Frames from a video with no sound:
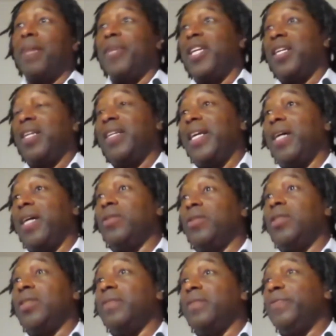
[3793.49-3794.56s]
it'd get down
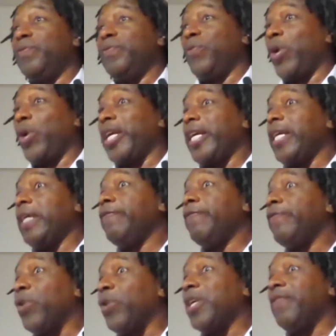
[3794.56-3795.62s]
to 40,
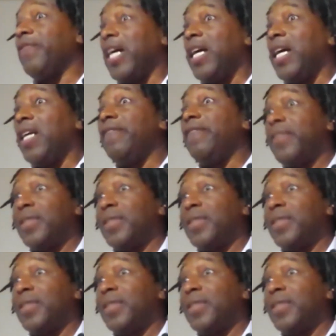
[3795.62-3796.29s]
45.